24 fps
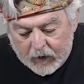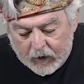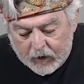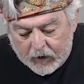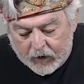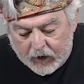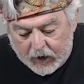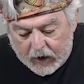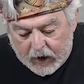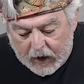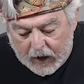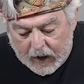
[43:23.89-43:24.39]

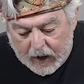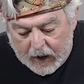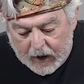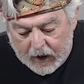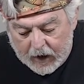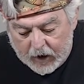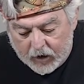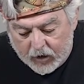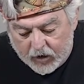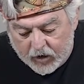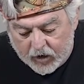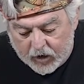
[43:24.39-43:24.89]
to the
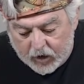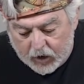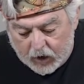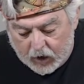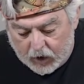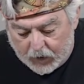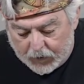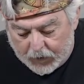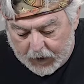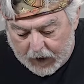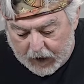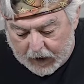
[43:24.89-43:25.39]
edge
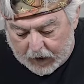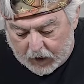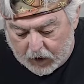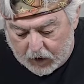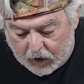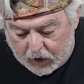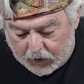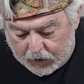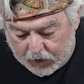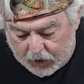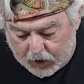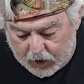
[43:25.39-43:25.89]
of that
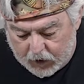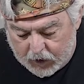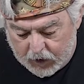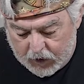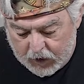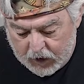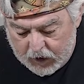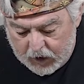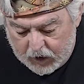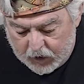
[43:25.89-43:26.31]
color